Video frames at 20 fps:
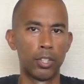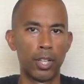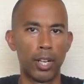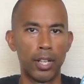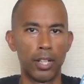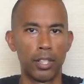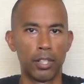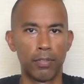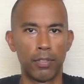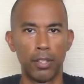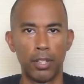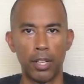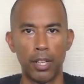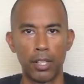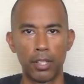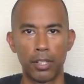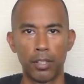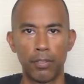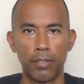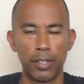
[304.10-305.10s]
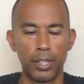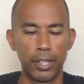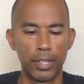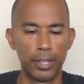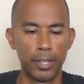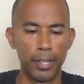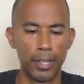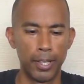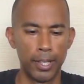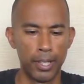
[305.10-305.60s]
Chinese
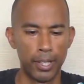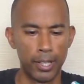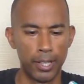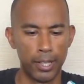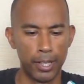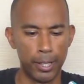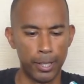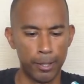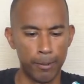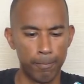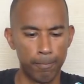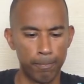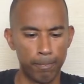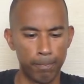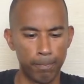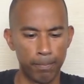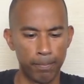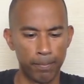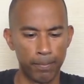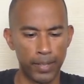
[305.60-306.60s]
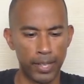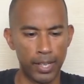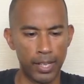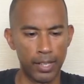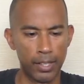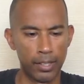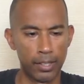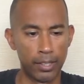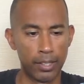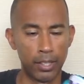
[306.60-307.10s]
philosophy.
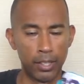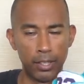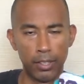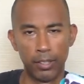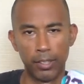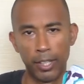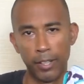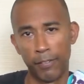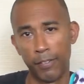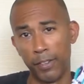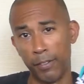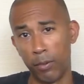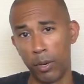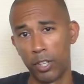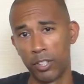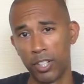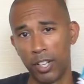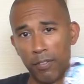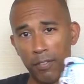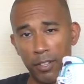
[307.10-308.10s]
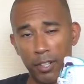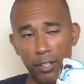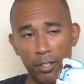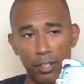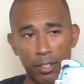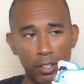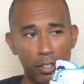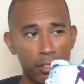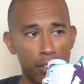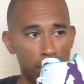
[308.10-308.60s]
And still, if you watch that video,
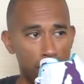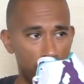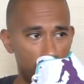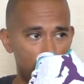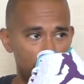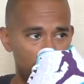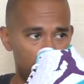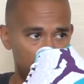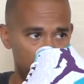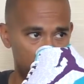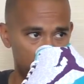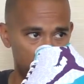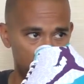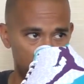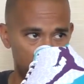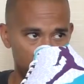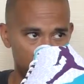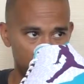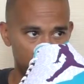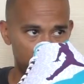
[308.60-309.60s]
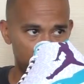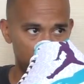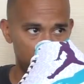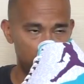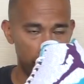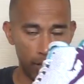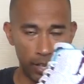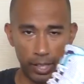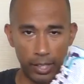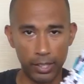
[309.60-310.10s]
still to this day,
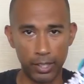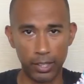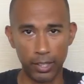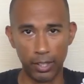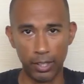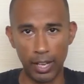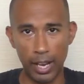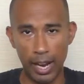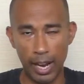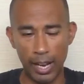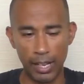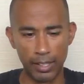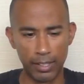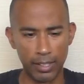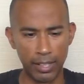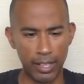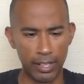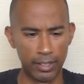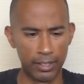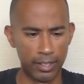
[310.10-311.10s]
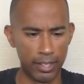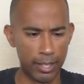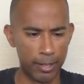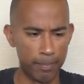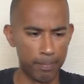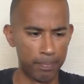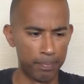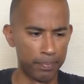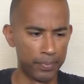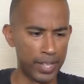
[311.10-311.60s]
yeah, it still has that
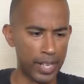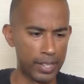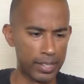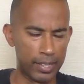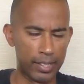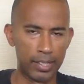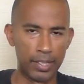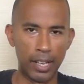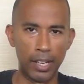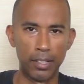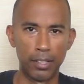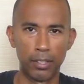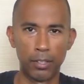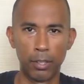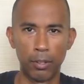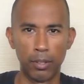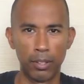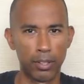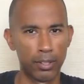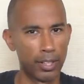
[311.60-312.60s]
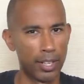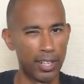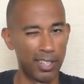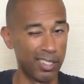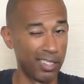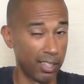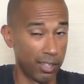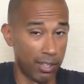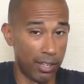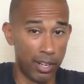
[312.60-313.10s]
that scent to it, kind
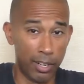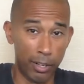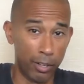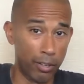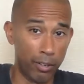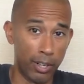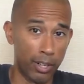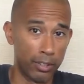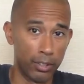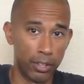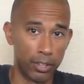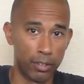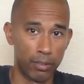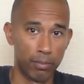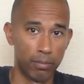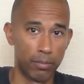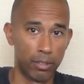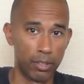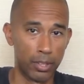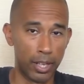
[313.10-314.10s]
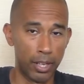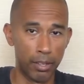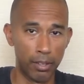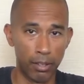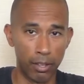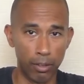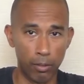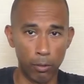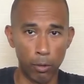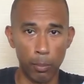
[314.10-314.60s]
of like, I don't know, I just said
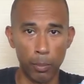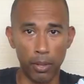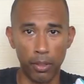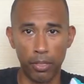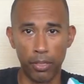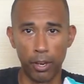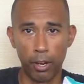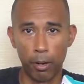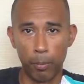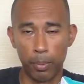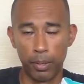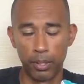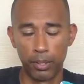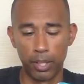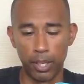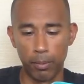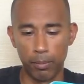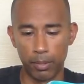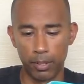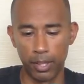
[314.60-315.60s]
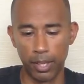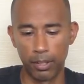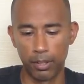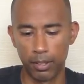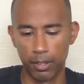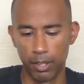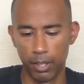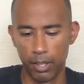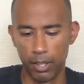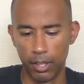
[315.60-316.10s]
aromatherapy type
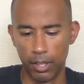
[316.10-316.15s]
scent.